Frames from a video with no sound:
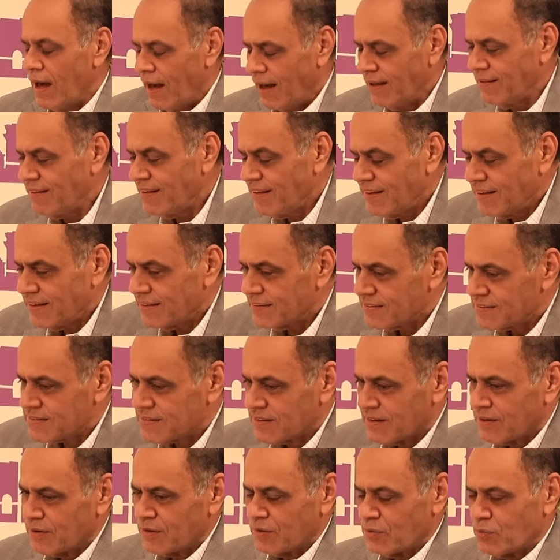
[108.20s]
I think it's
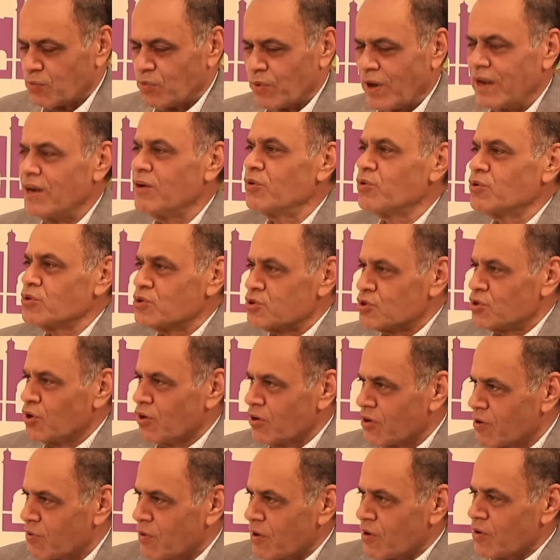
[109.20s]
a well-known
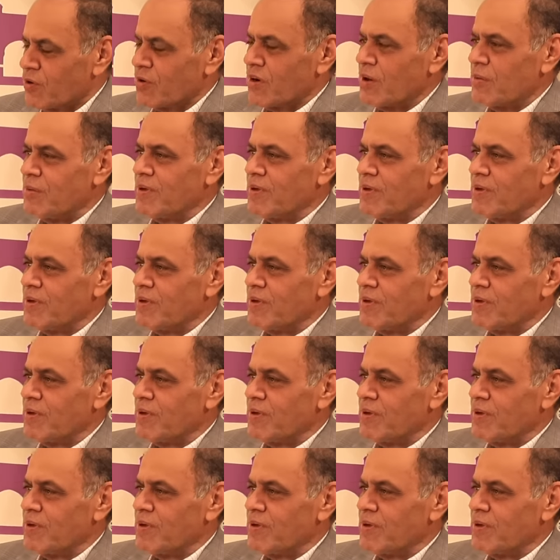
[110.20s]
story, Varun.